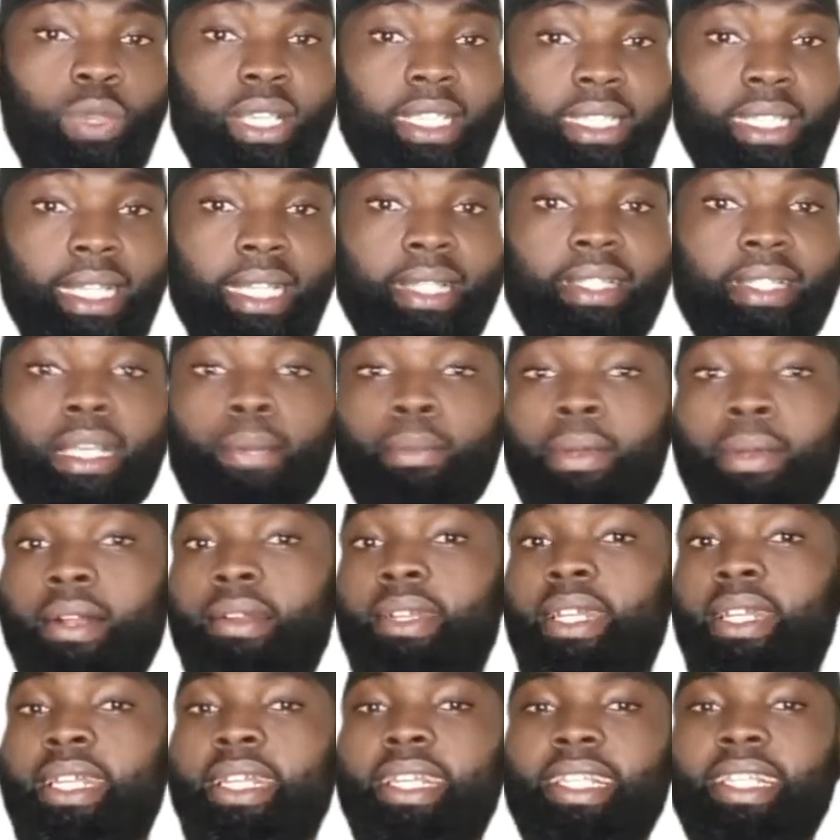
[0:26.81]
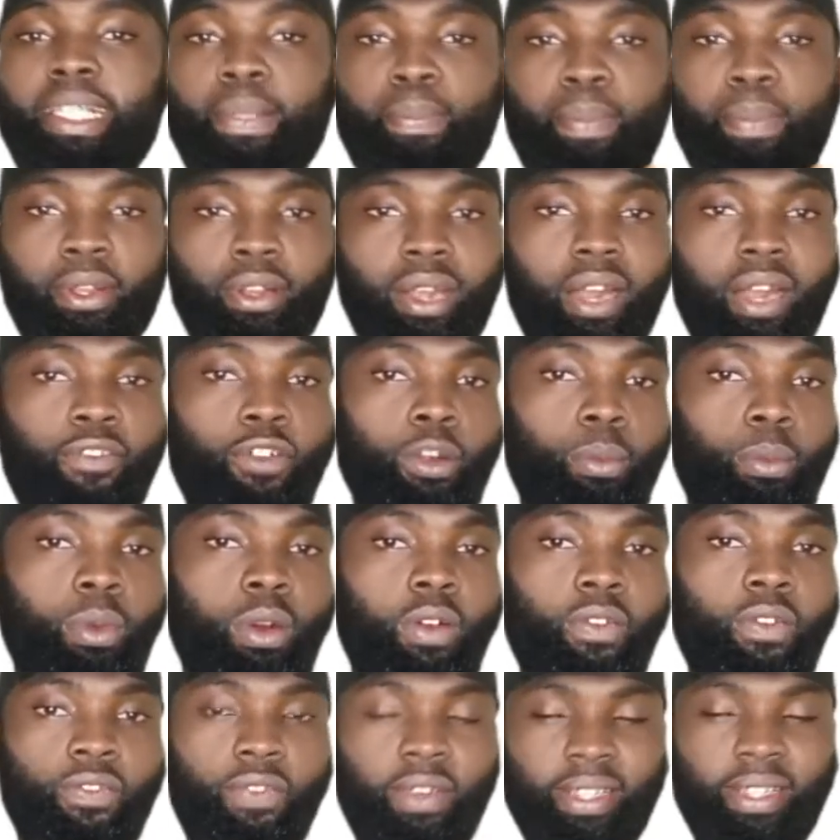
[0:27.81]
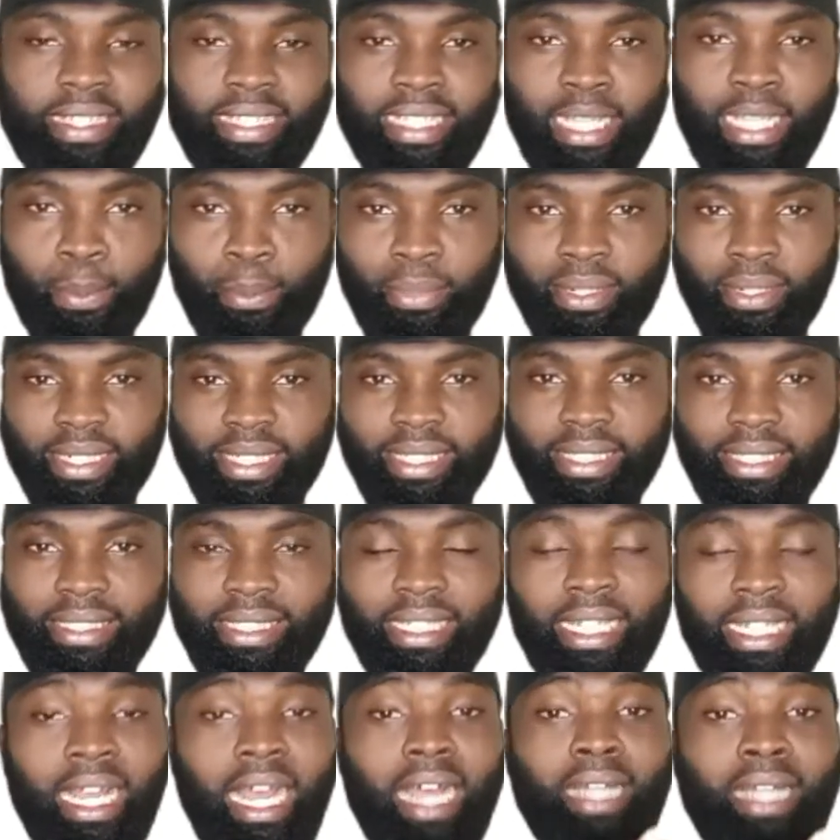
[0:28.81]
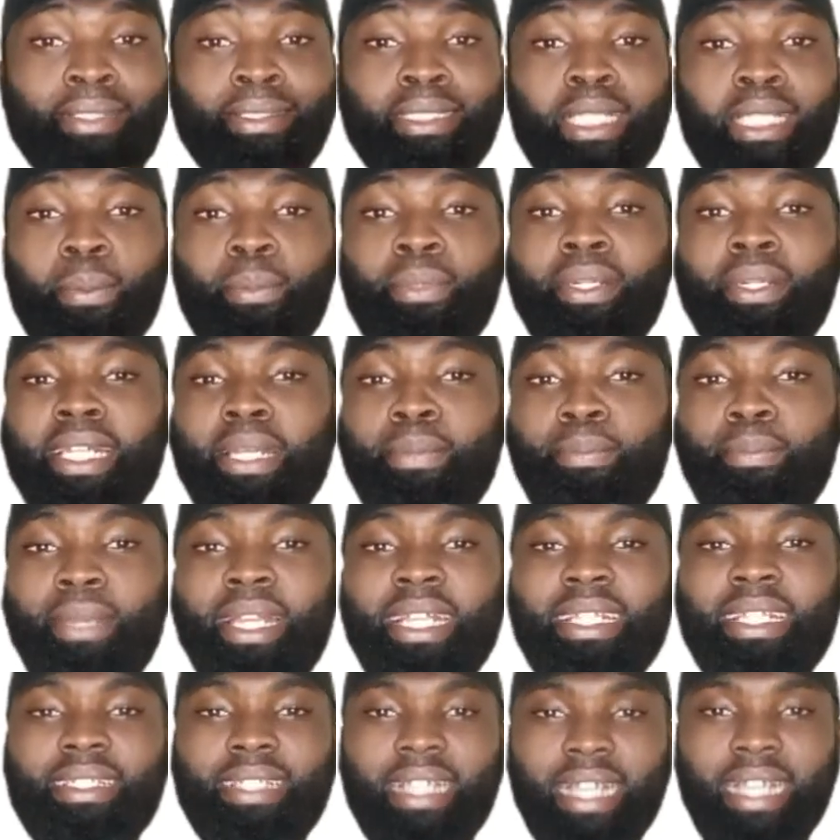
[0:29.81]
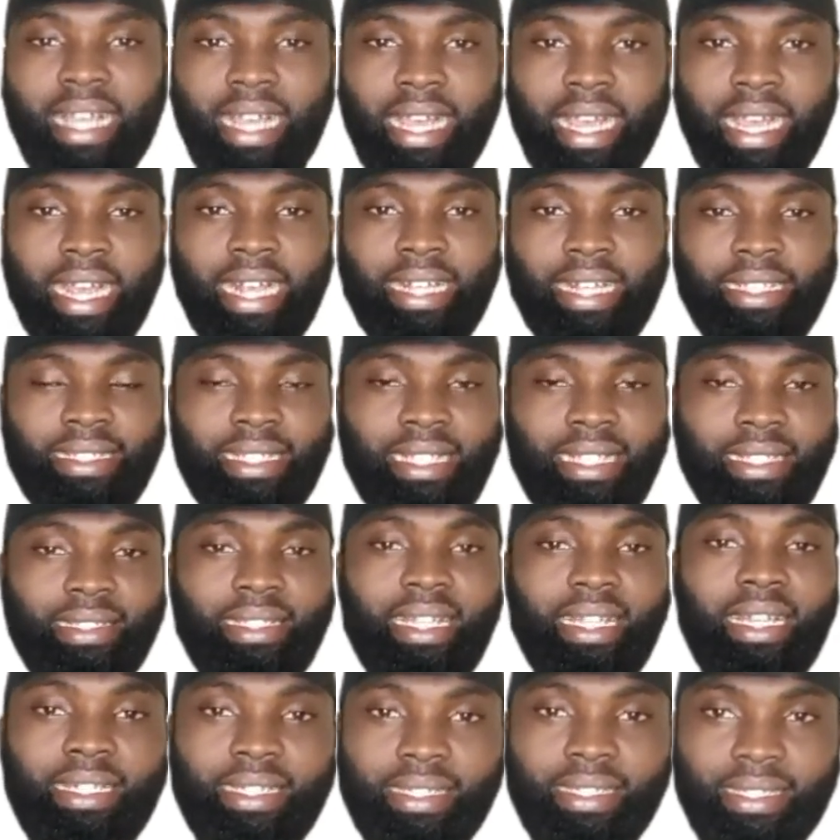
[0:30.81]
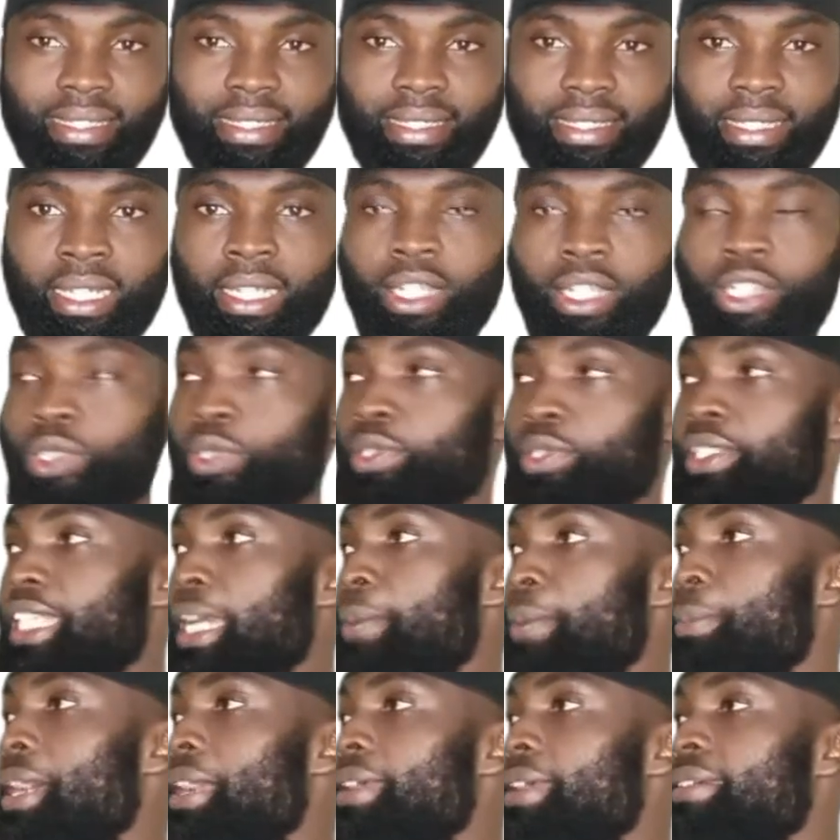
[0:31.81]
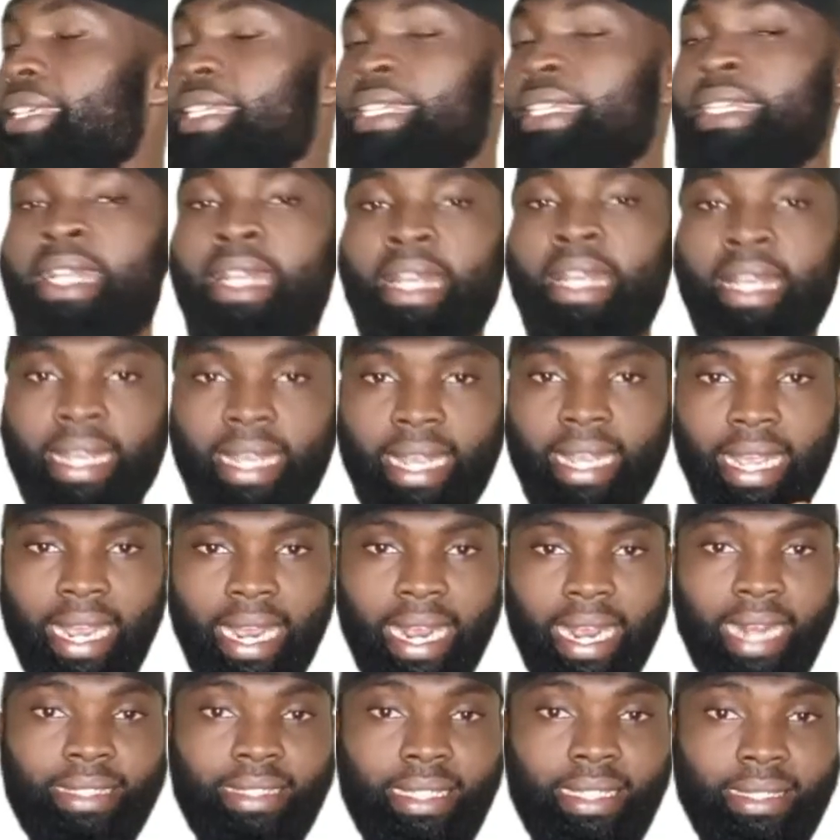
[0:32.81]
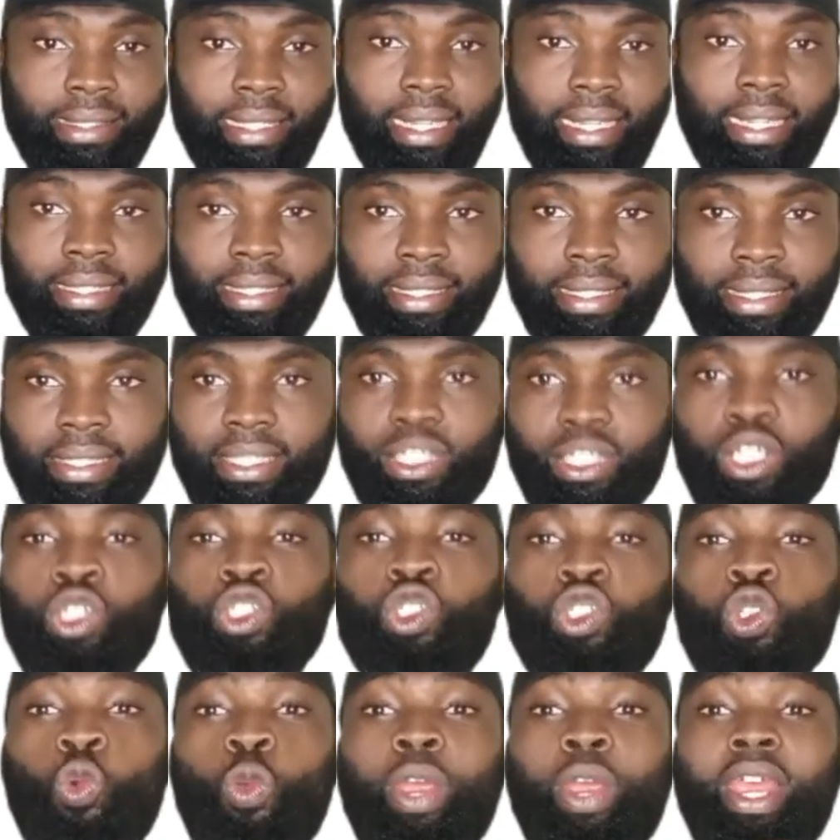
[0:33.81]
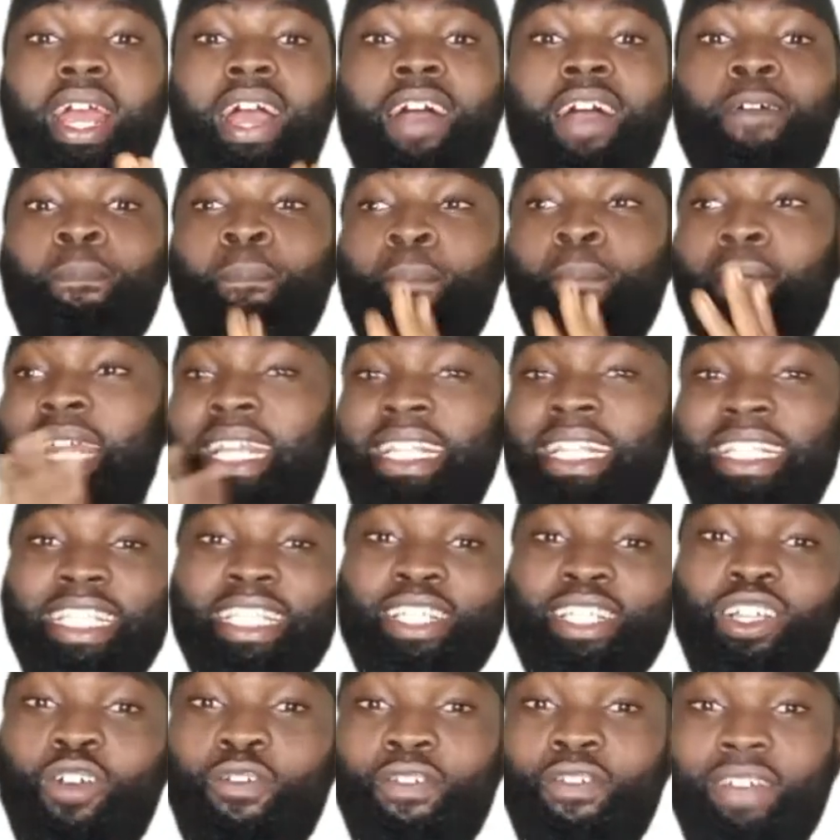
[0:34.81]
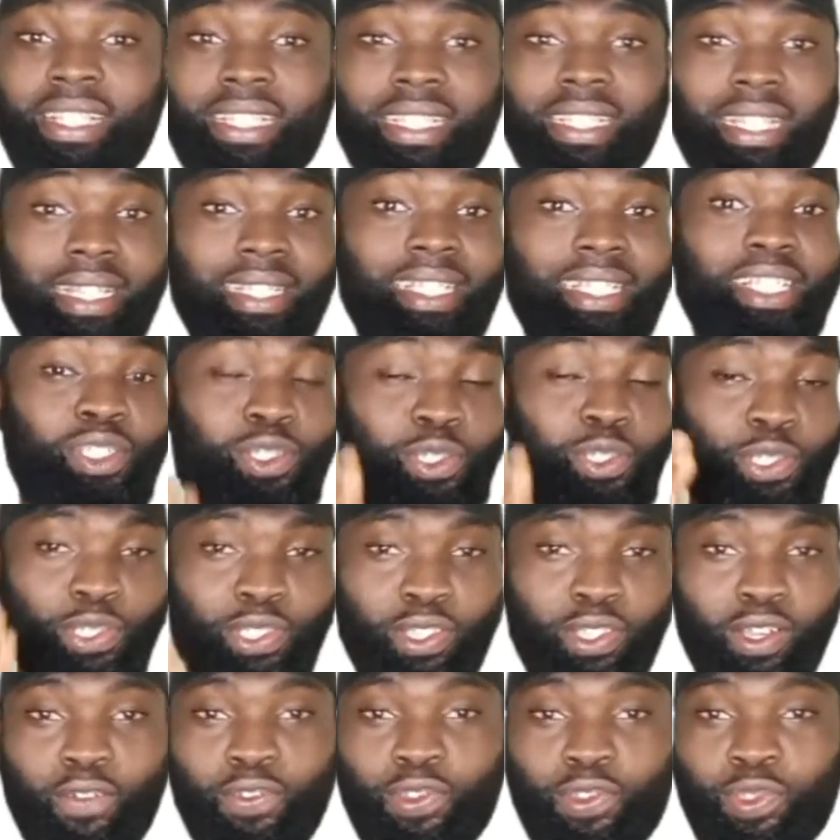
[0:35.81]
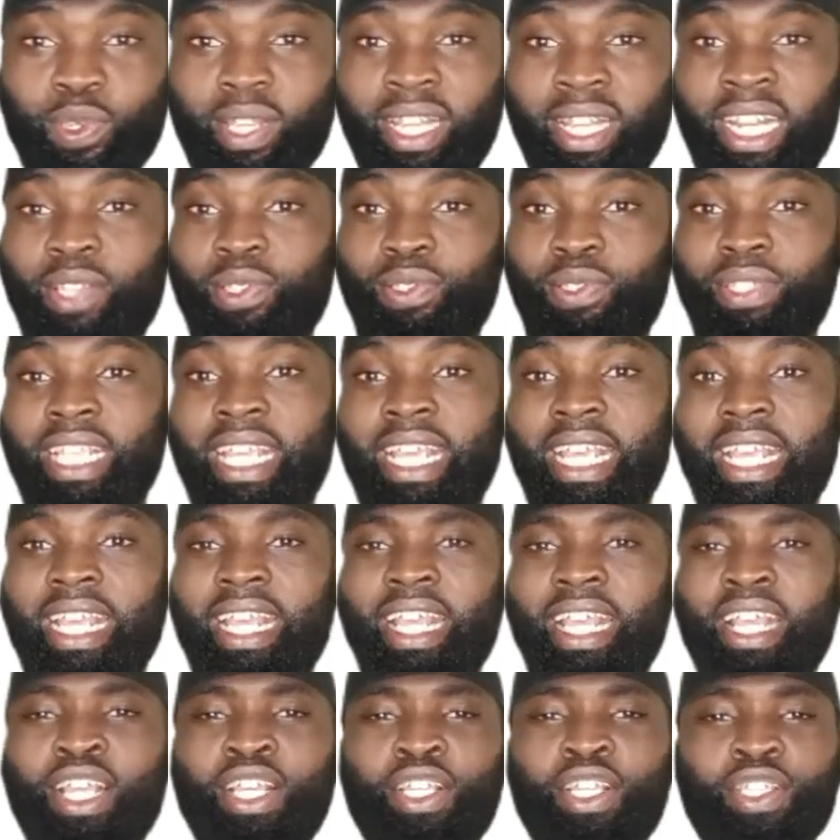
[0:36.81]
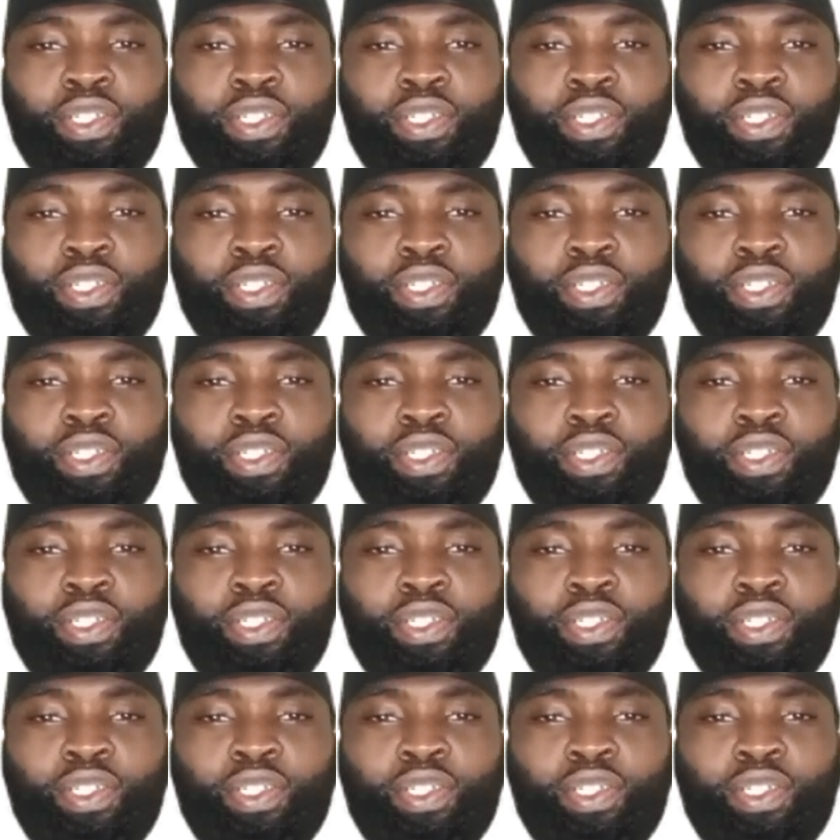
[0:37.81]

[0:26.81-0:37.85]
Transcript: We said tamarin is the plural form of tamrin, and tamrin means exercise. So tamarin exercises. So we have plenty of exercises to solve together today.